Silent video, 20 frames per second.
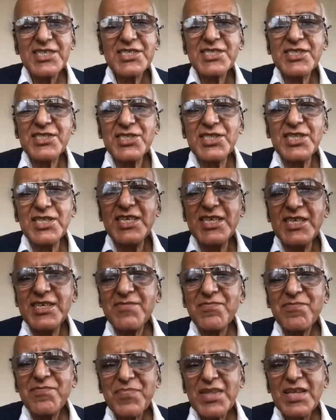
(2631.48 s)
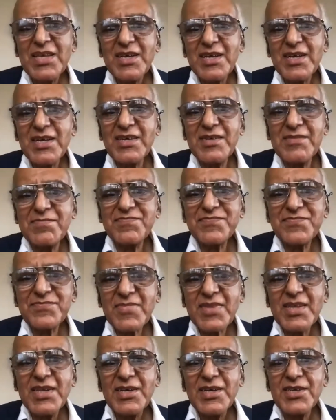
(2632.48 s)
the
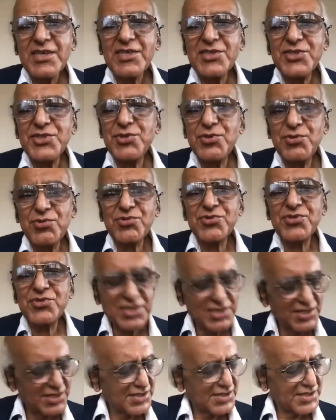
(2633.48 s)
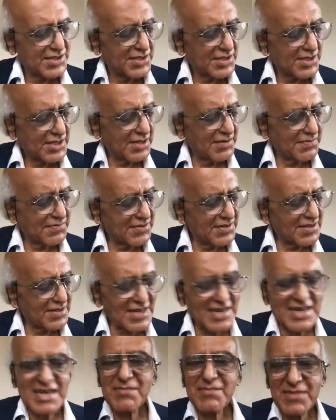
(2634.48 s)
use of
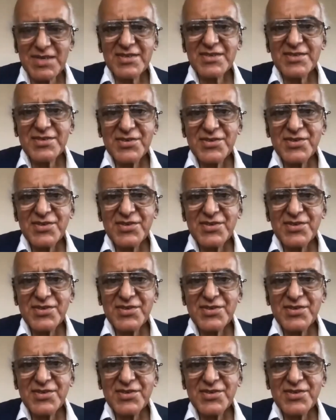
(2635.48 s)
grammar